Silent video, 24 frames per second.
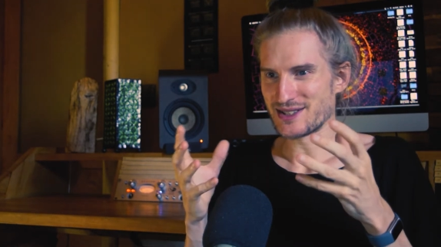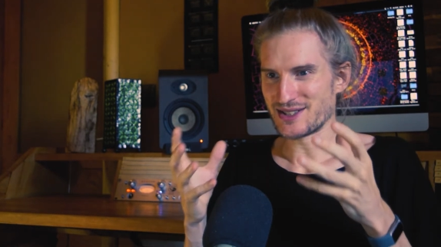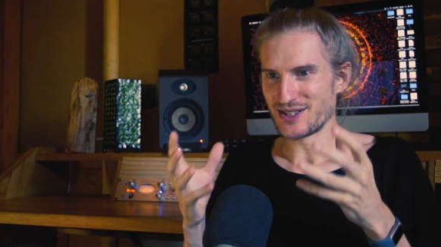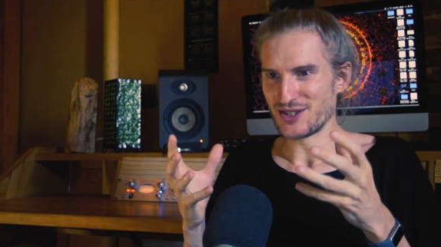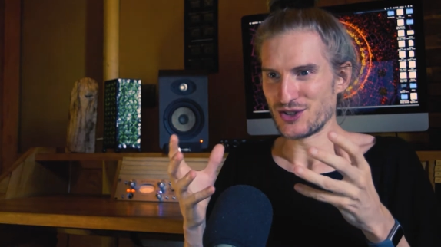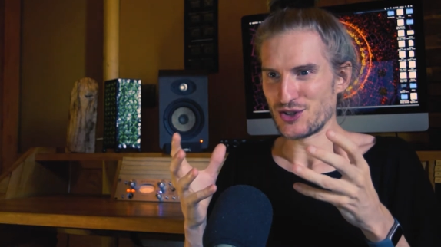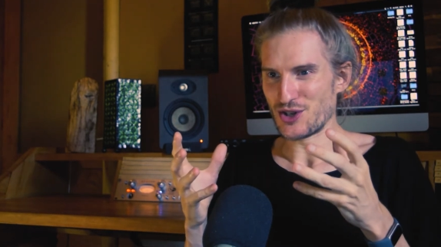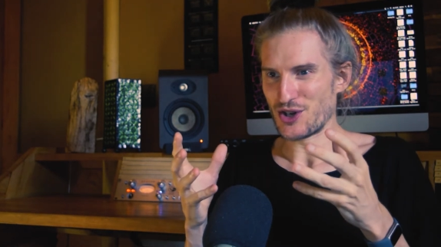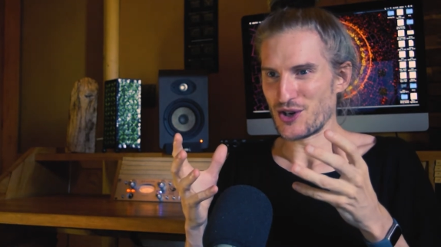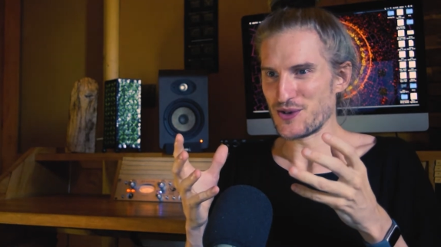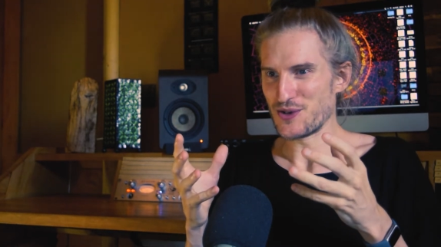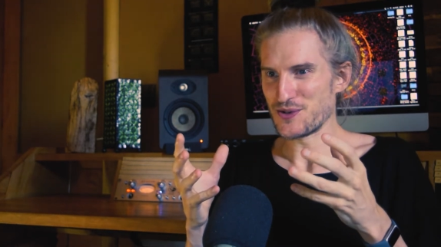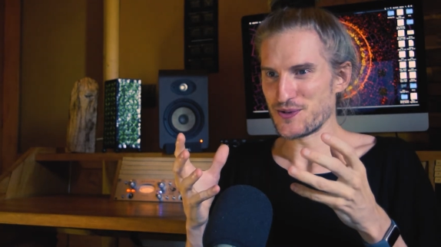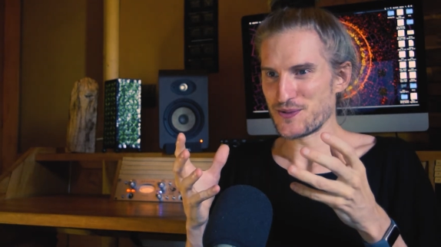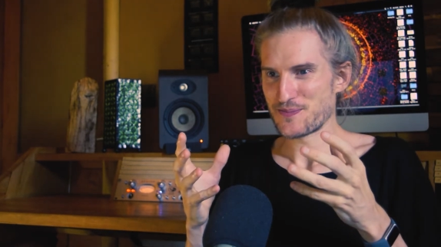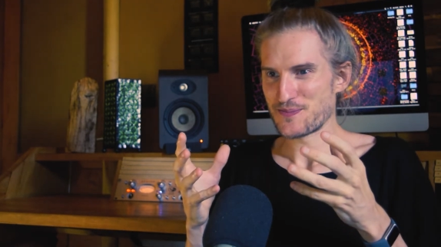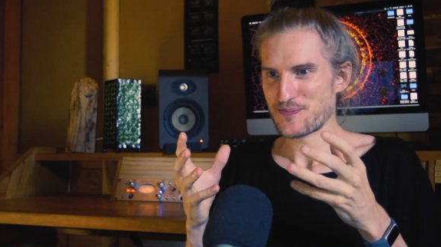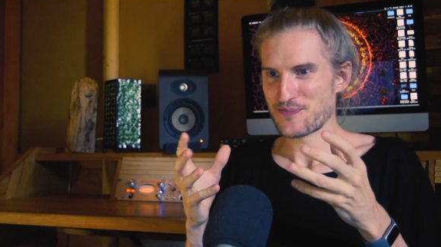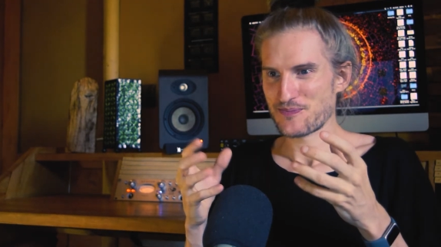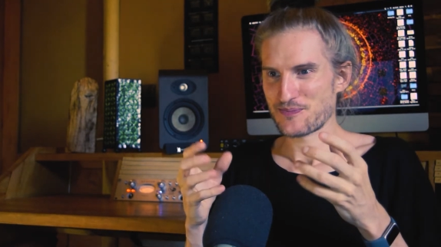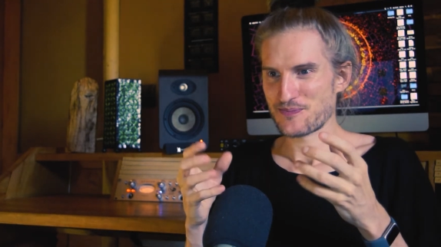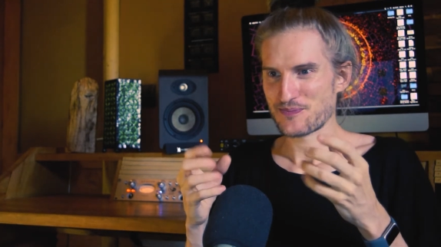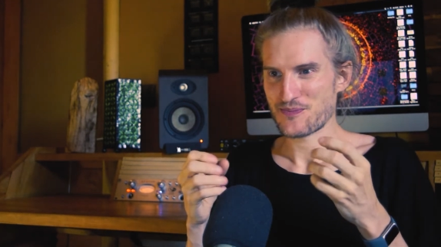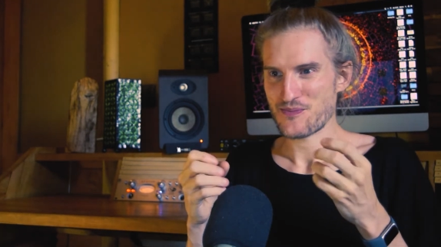to know,
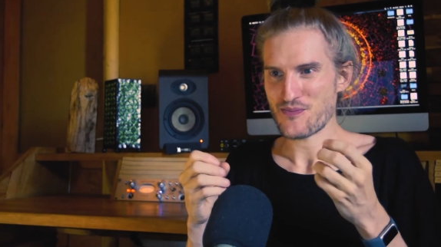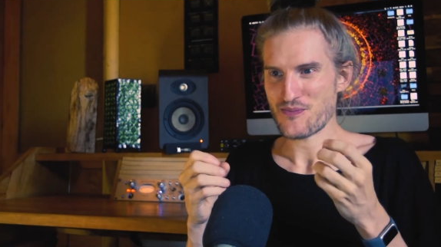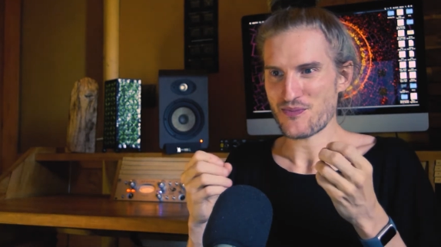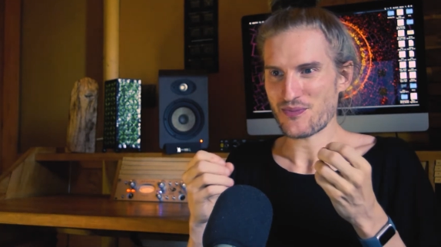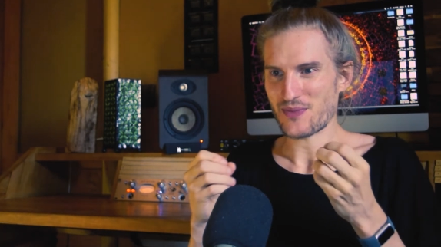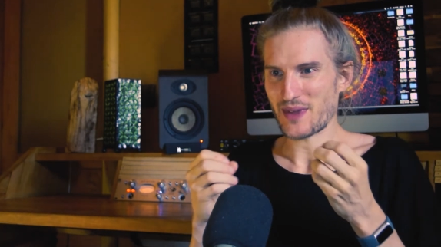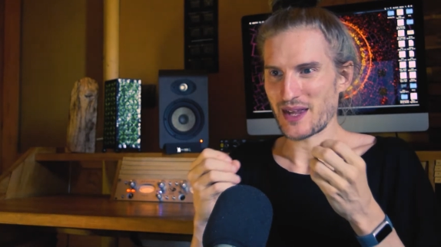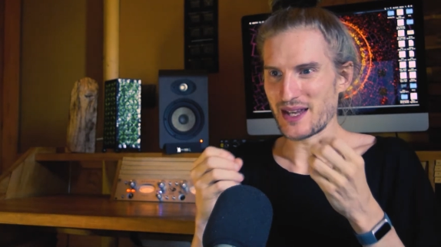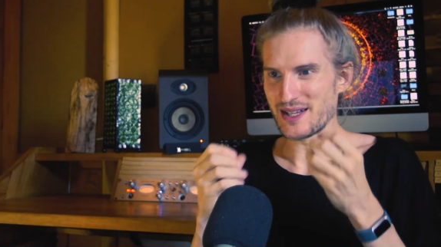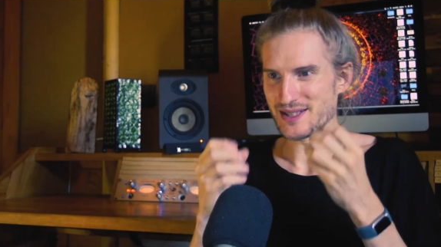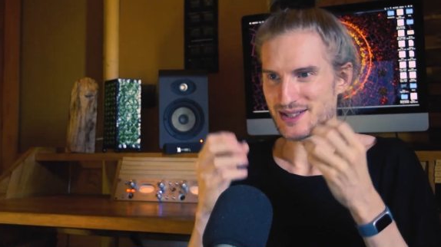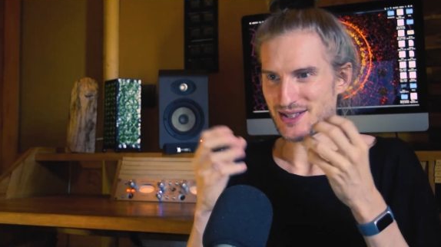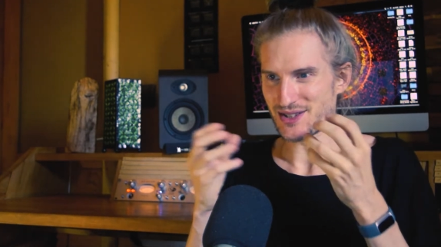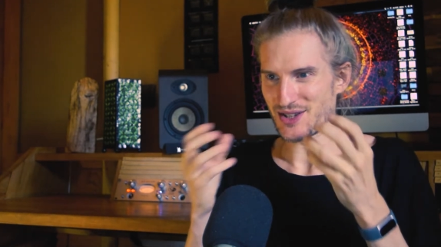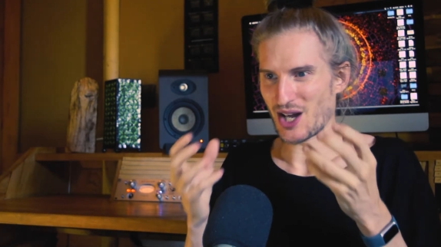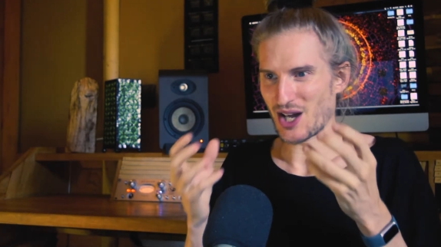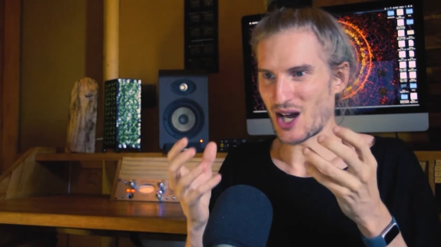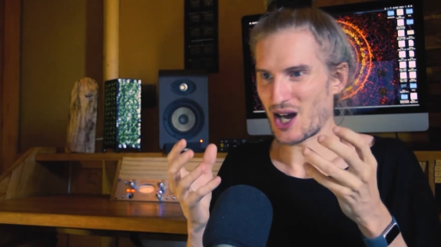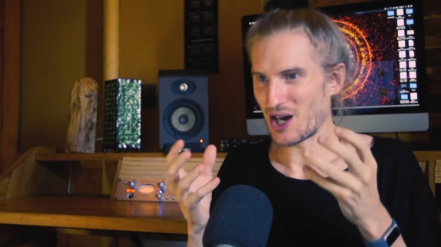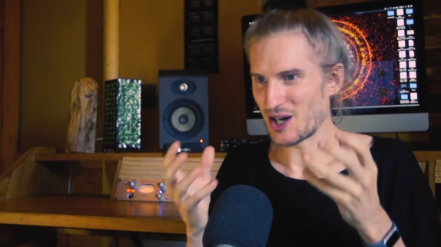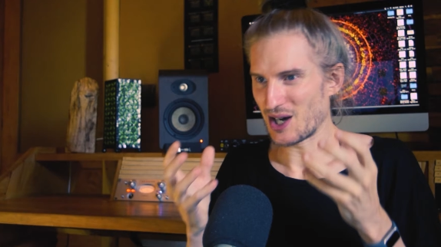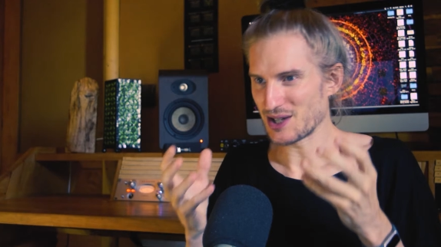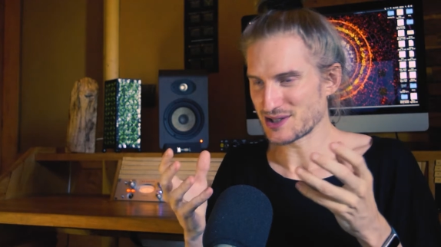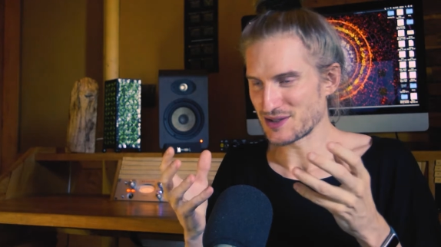is at
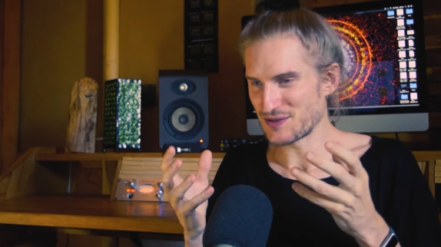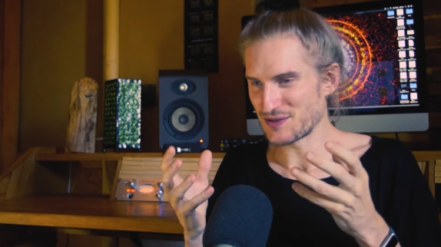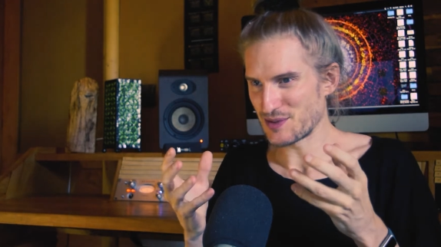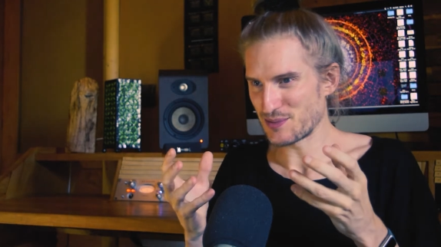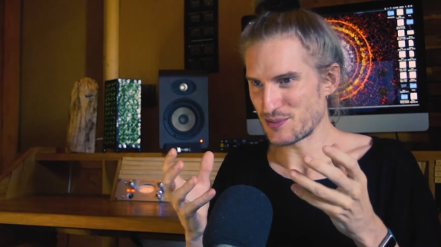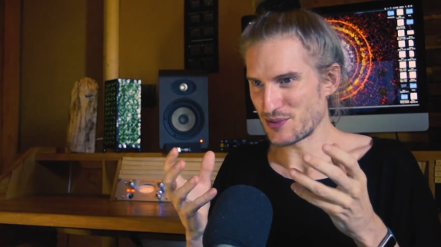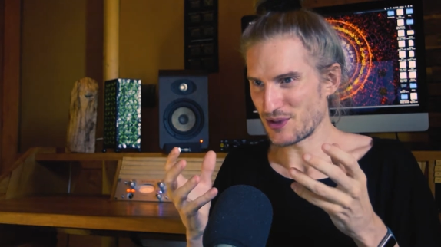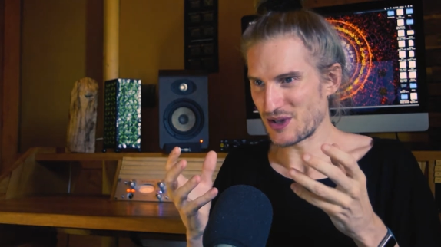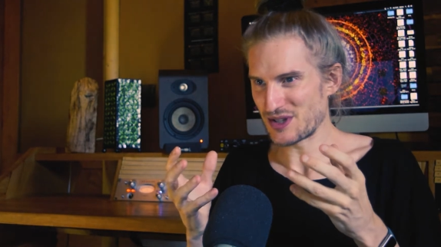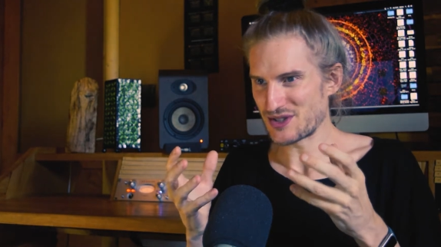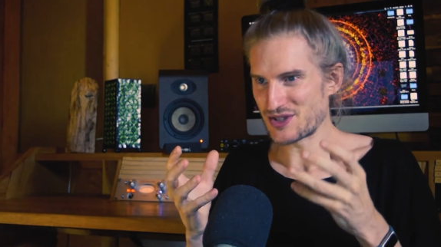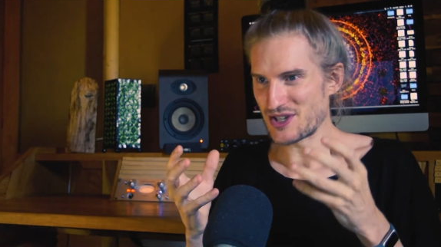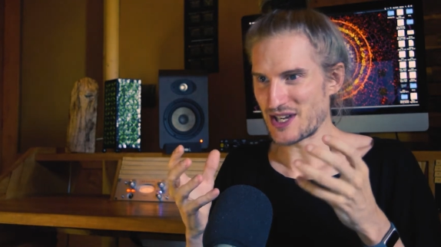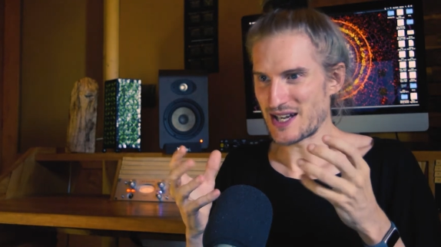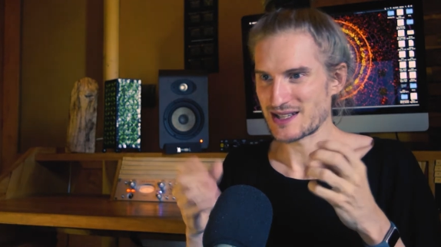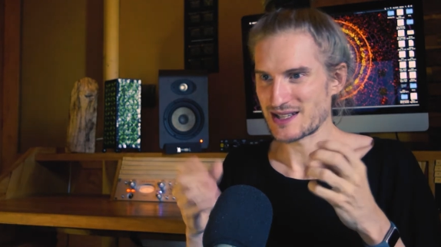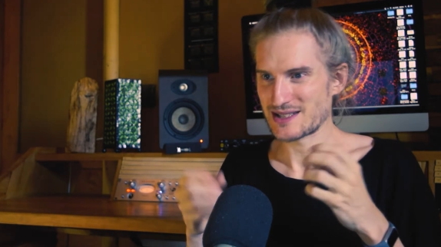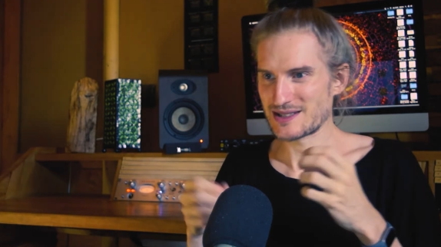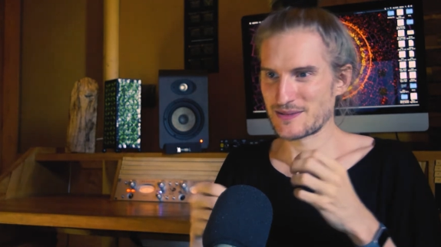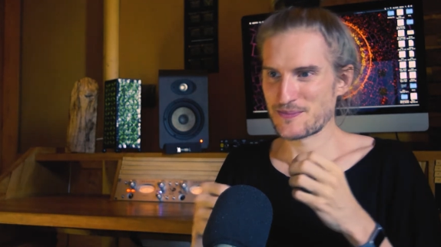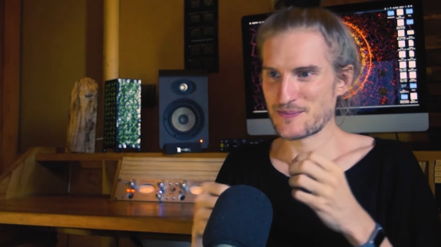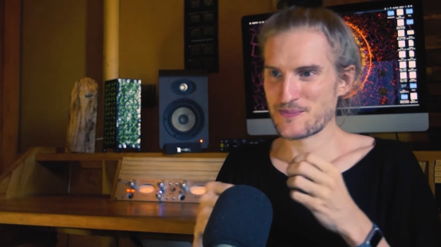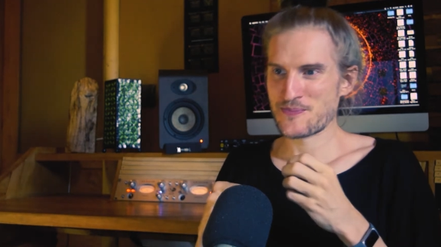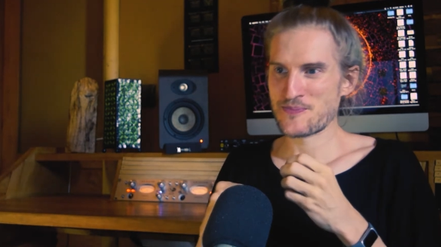the heart of the
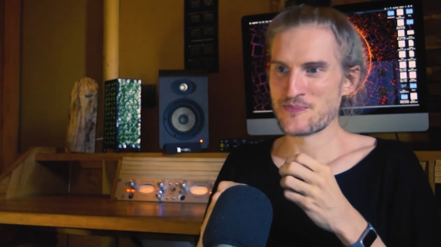project.